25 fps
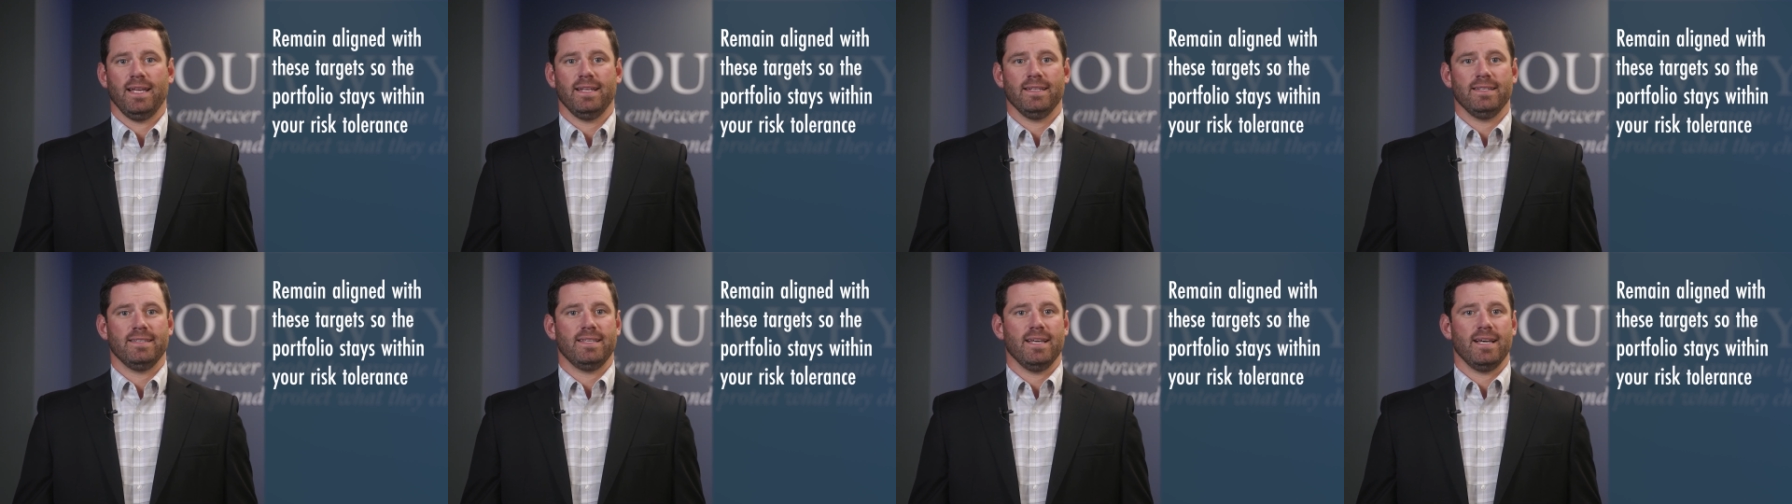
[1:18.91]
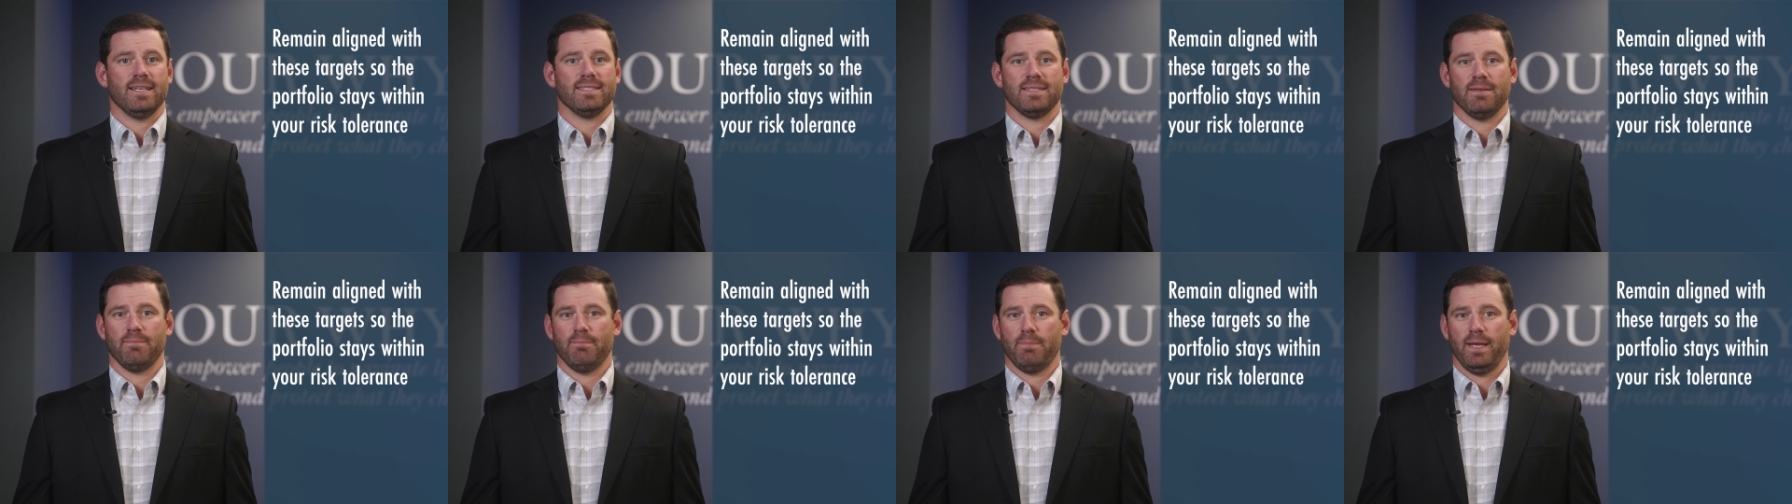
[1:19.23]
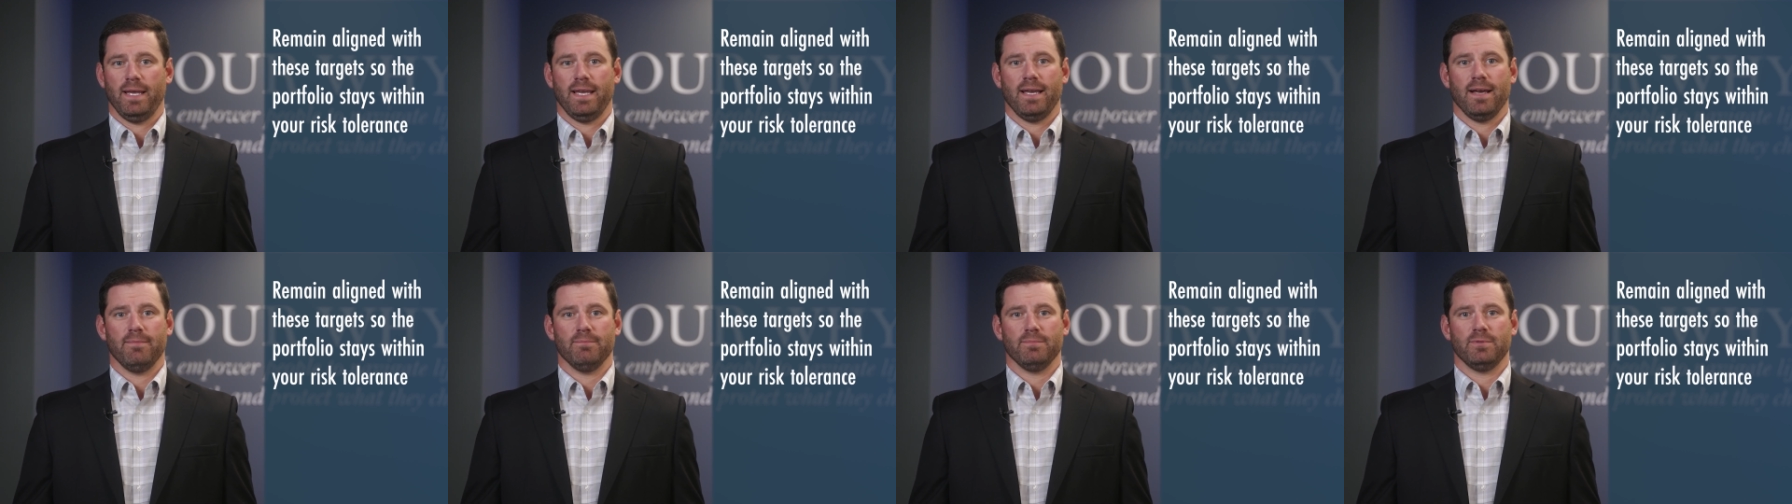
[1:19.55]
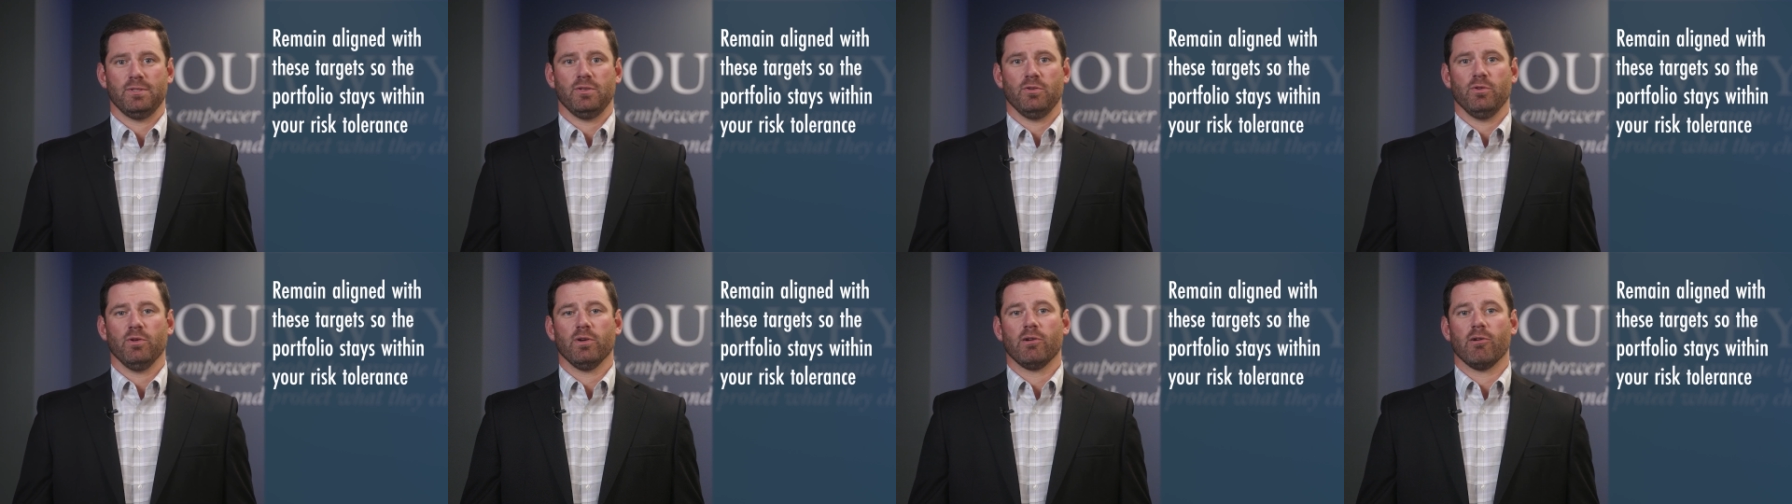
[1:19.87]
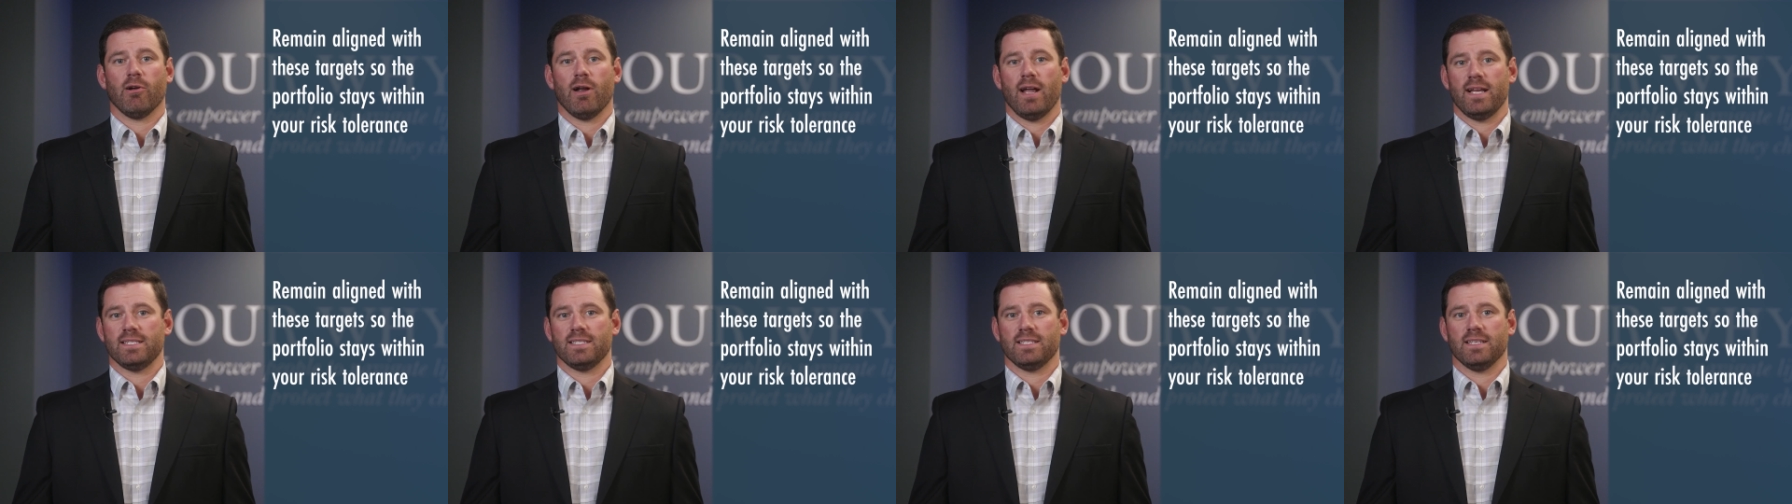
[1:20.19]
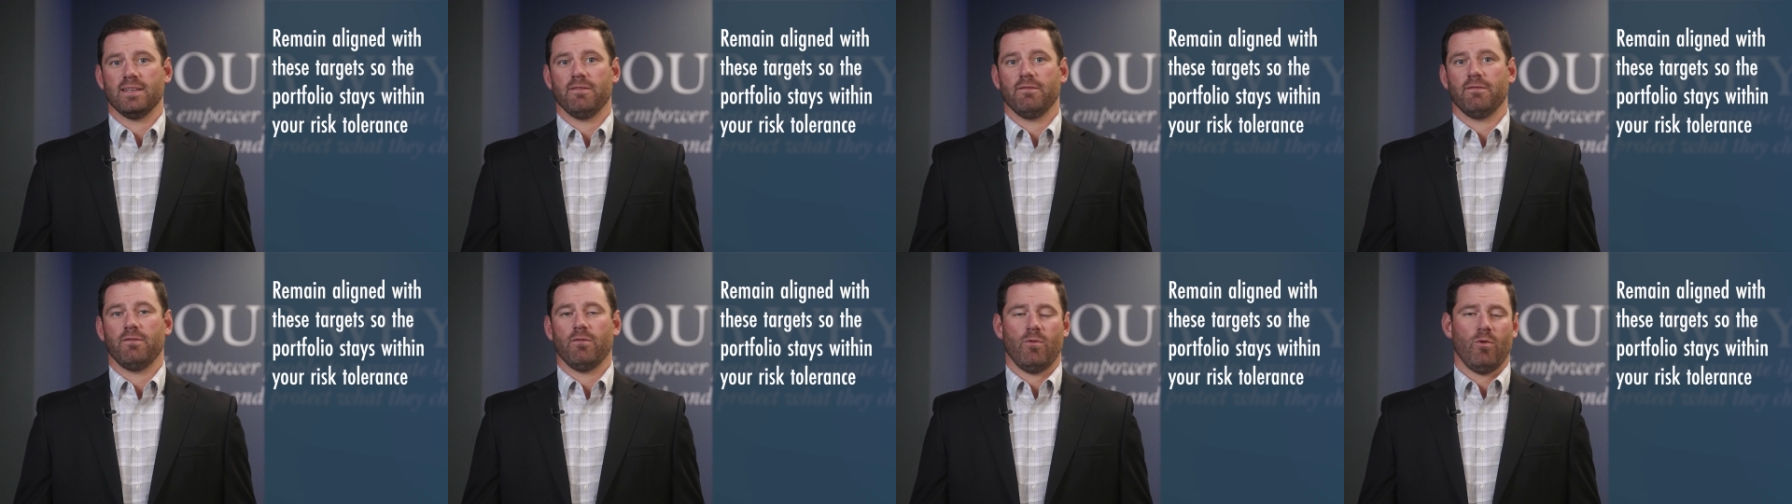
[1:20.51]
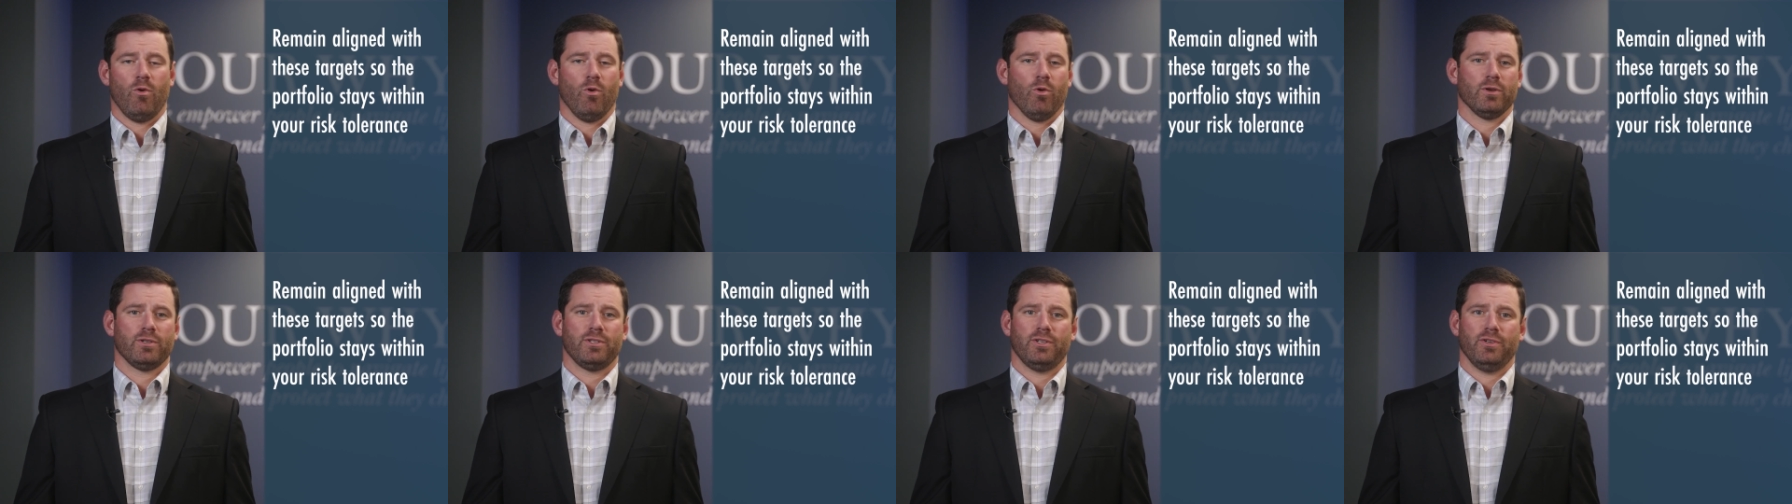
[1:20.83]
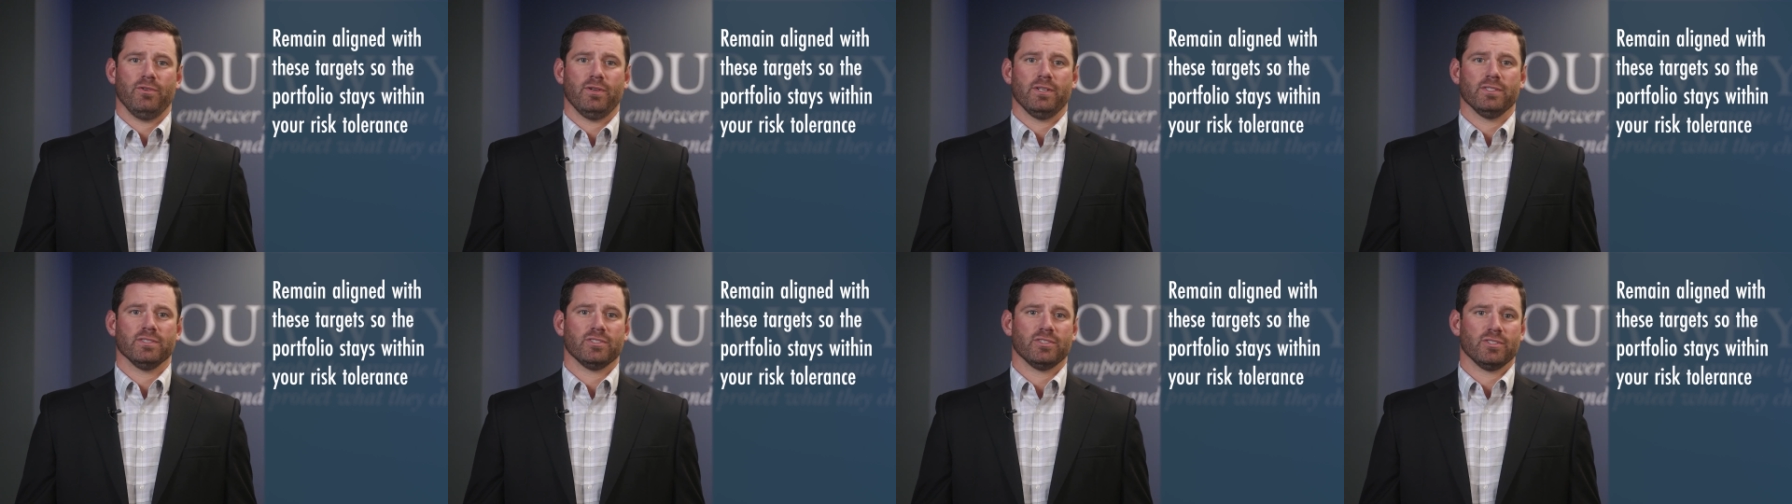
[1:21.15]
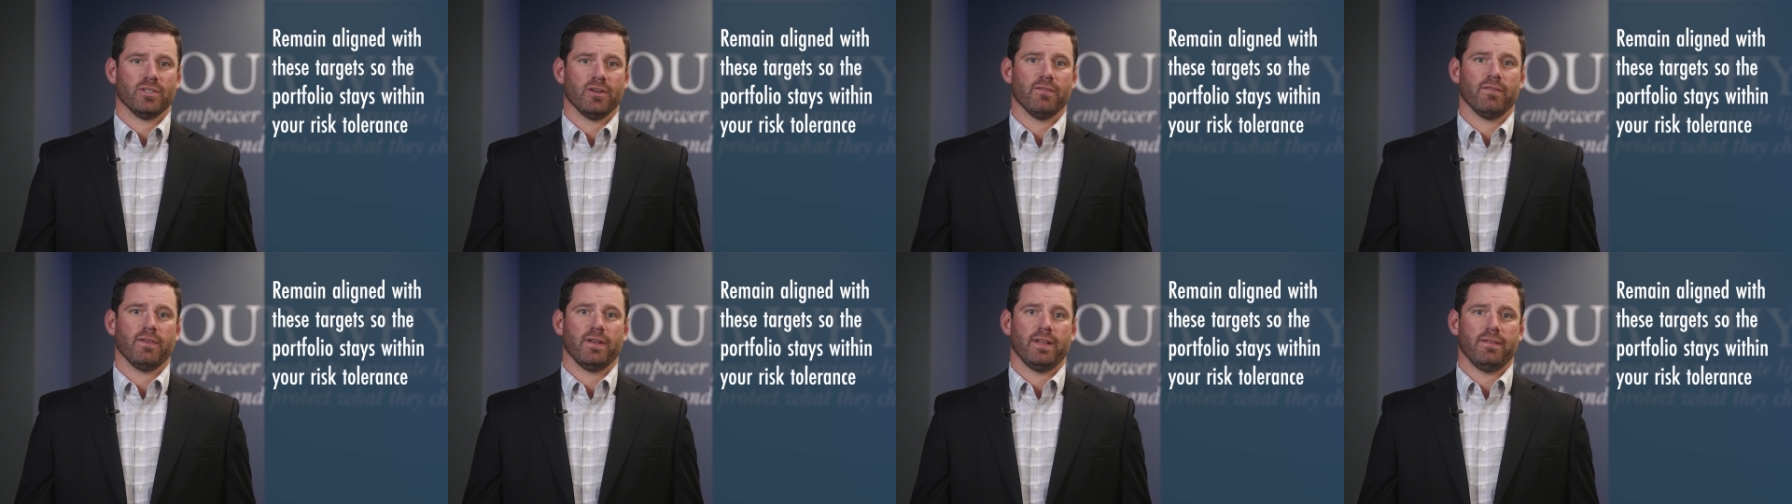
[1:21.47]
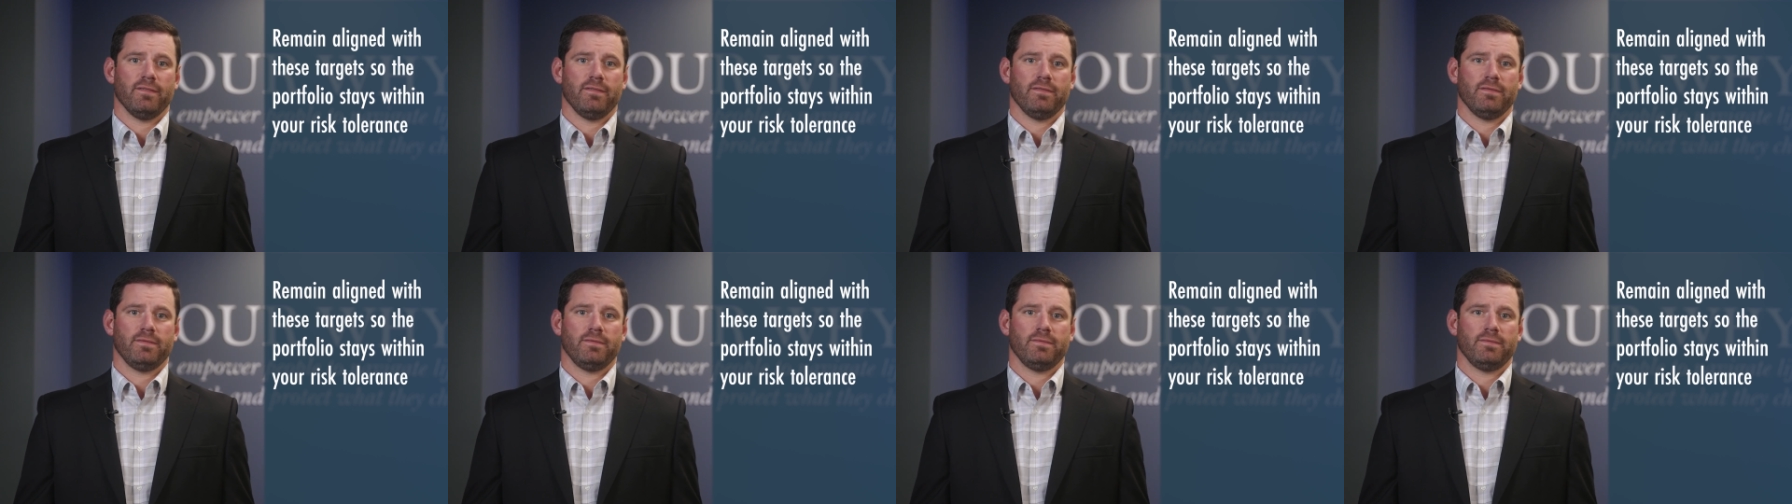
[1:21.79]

and doesn't become too aggressive or too conservative.